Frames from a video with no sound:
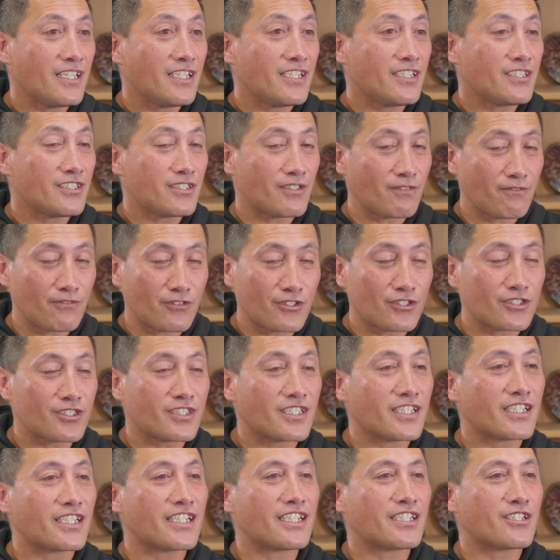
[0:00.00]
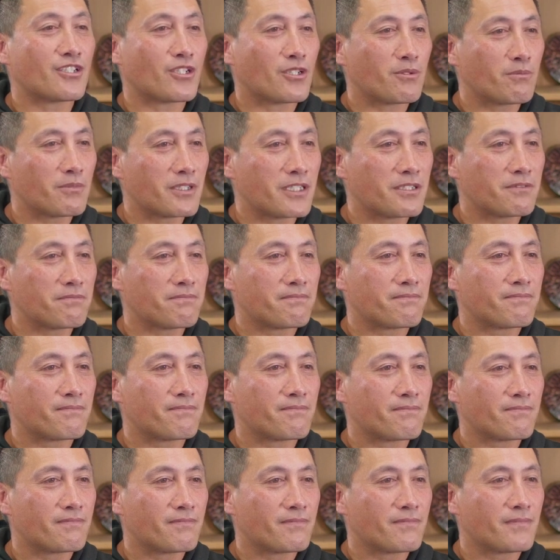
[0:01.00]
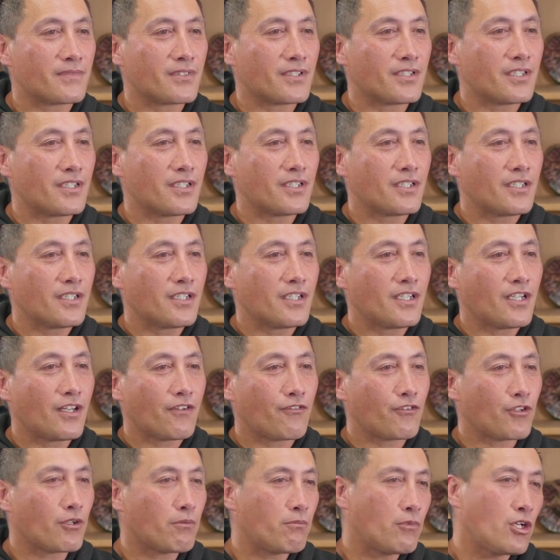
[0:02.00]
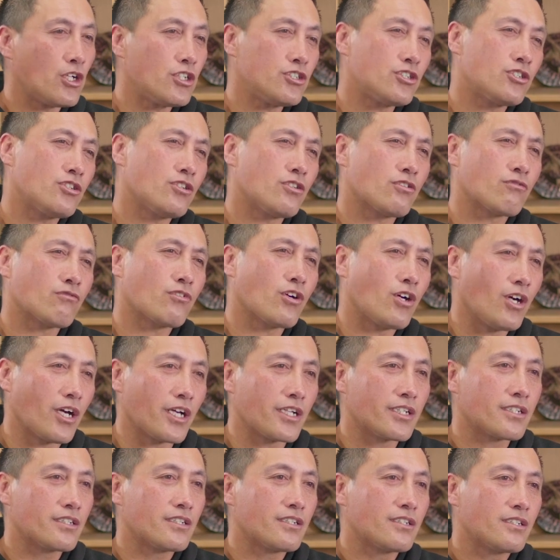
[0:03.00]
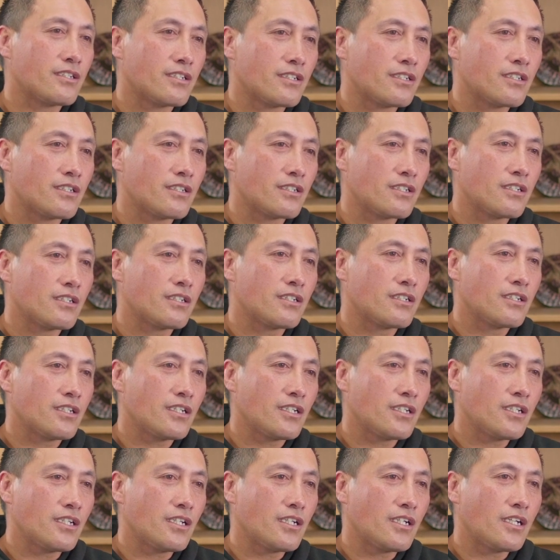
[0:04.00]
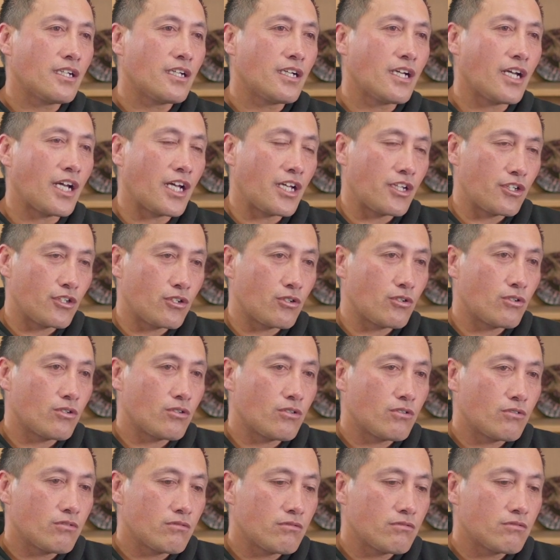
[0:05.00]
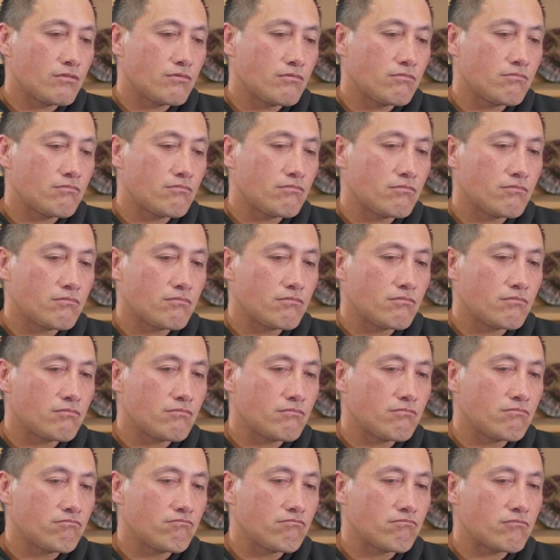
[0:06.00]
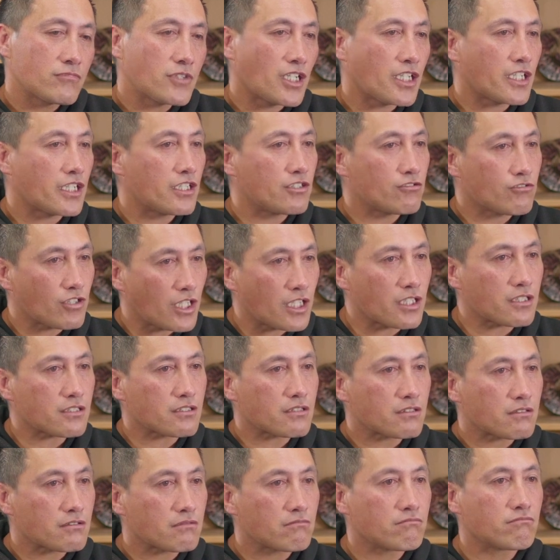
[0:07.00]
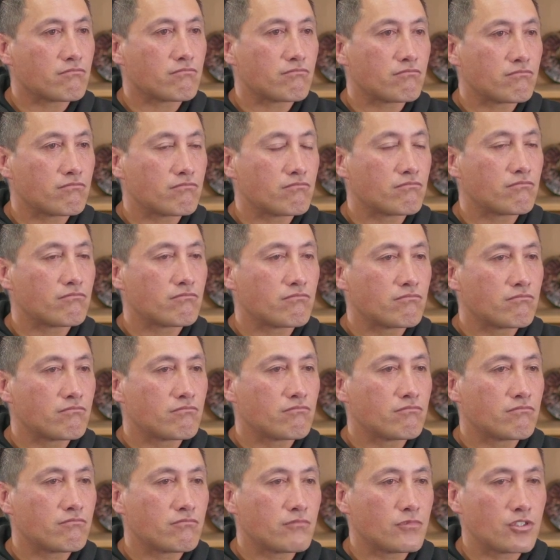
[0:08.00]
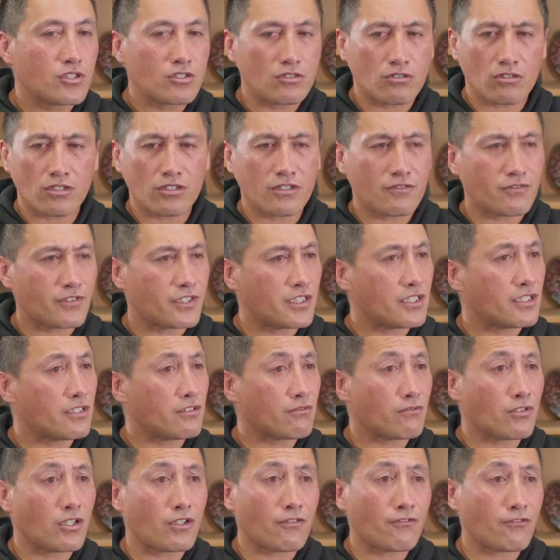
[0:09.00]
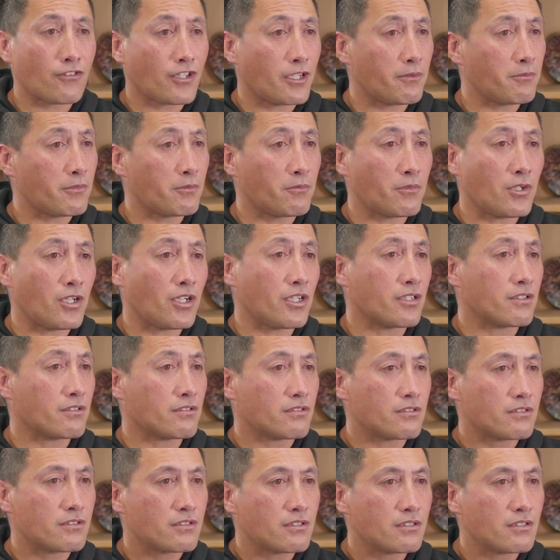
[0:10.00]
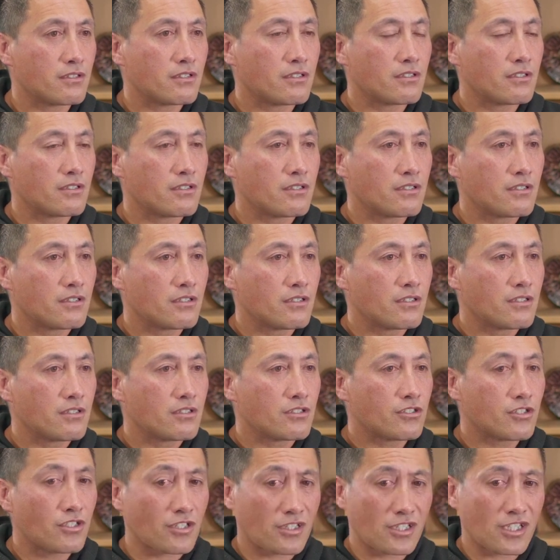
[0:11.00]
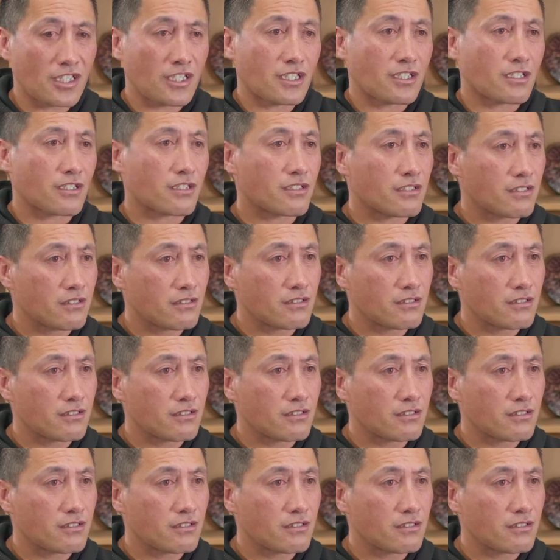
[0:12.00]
It's the first thing he told me. If your mind's not right and you're taking drugs, you're not even in the right frame of mind to think.